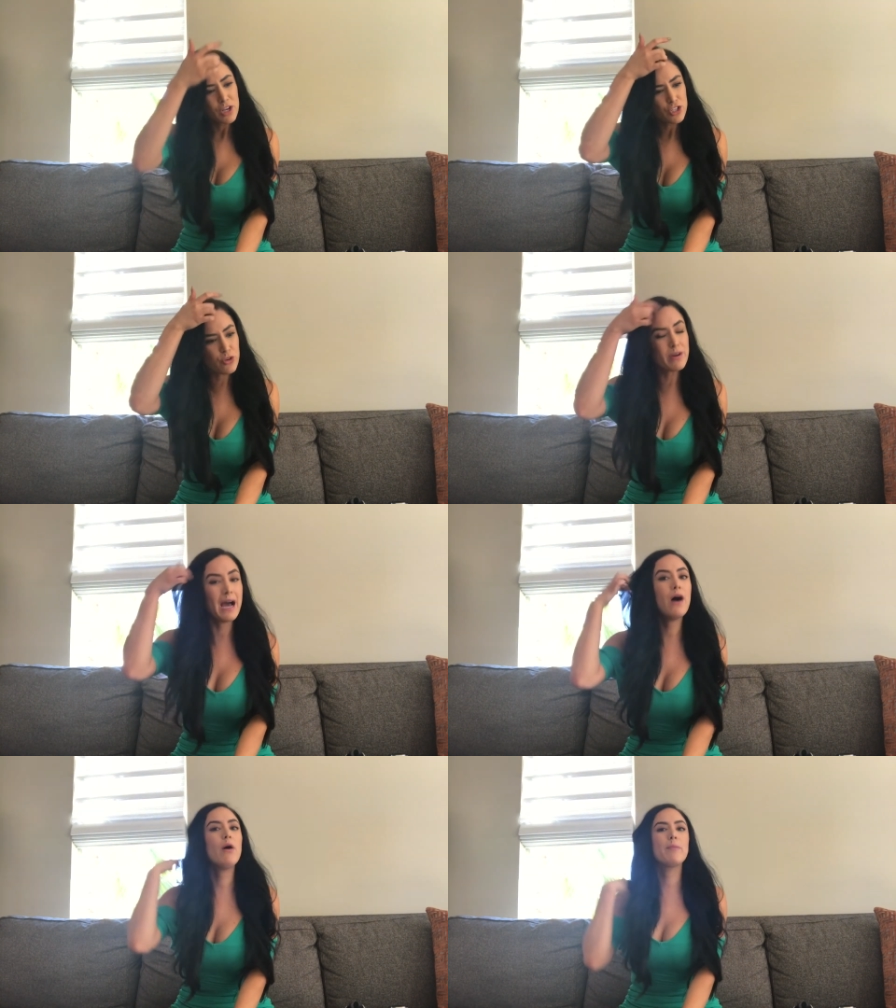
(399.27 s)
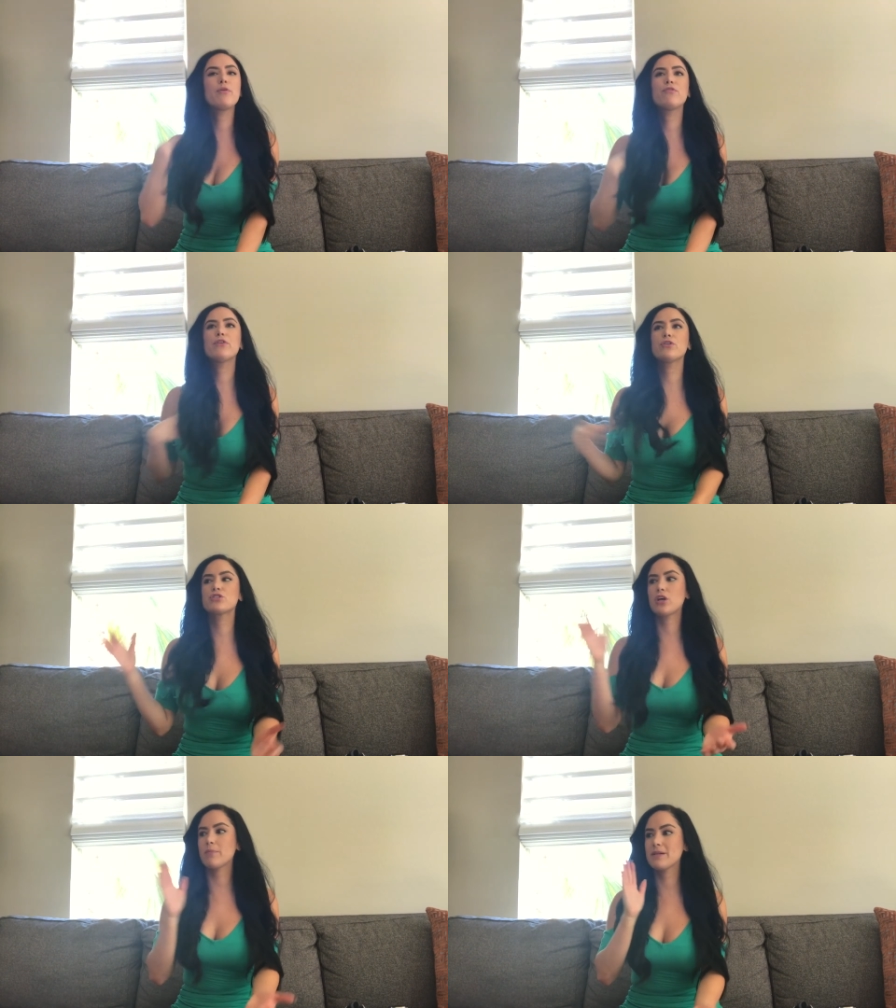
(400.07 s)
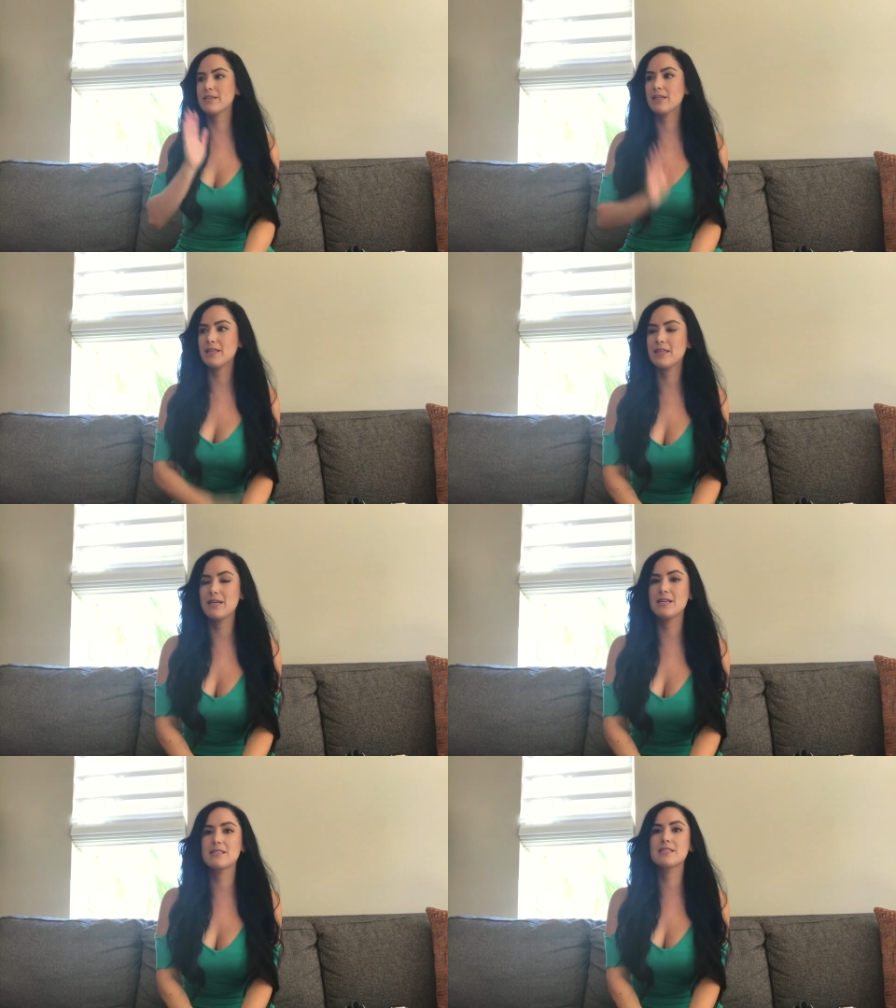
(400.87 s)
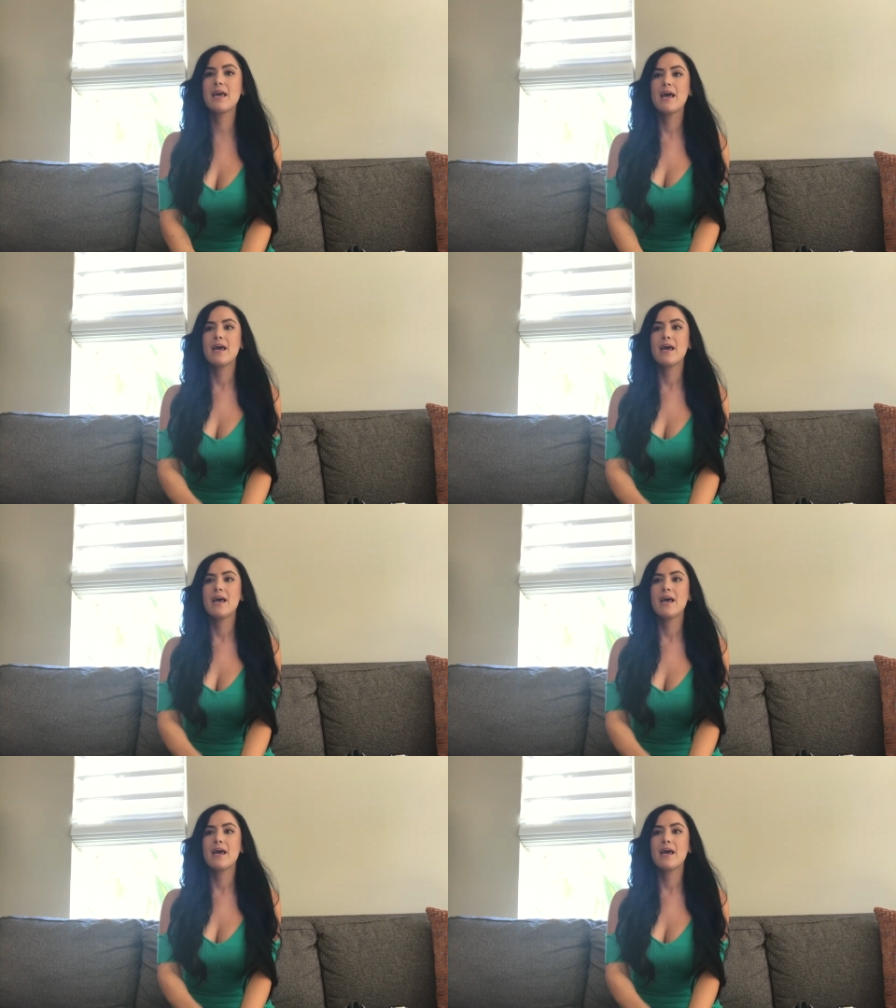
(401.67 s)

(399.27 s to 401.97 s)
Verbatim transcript: So now I prefer to start my day like this